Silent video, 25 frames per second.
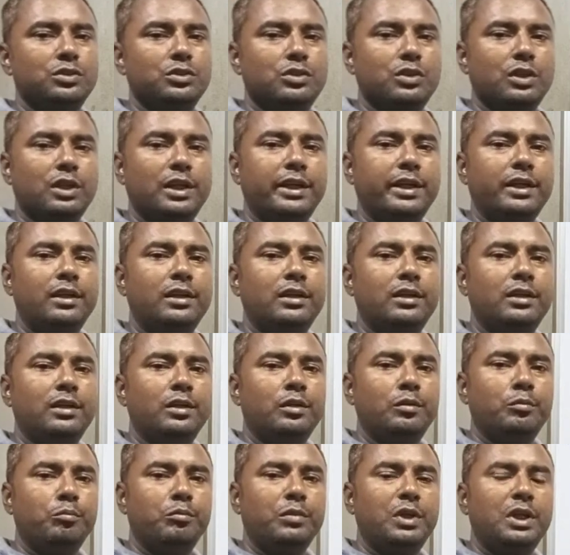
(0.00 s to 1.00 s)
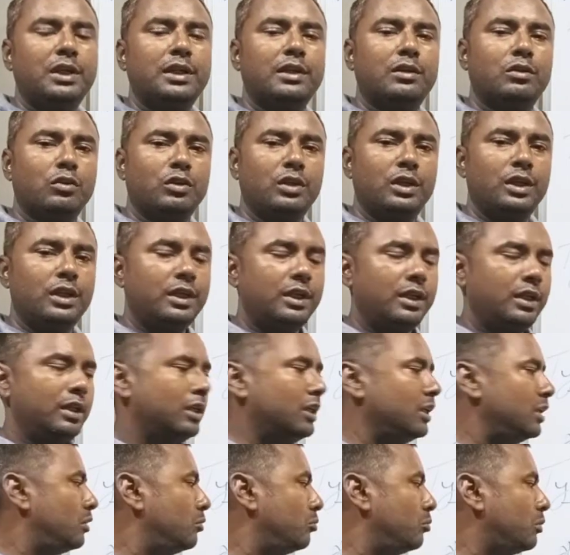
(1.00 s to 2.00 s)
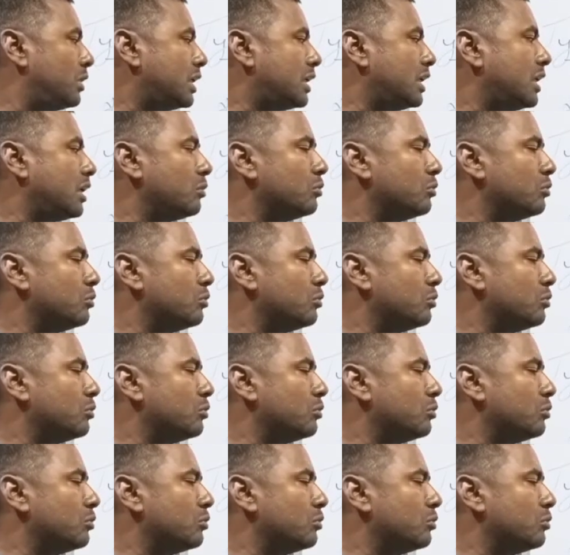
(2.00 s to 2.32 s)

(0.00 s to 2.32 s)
is used to get melted on heating,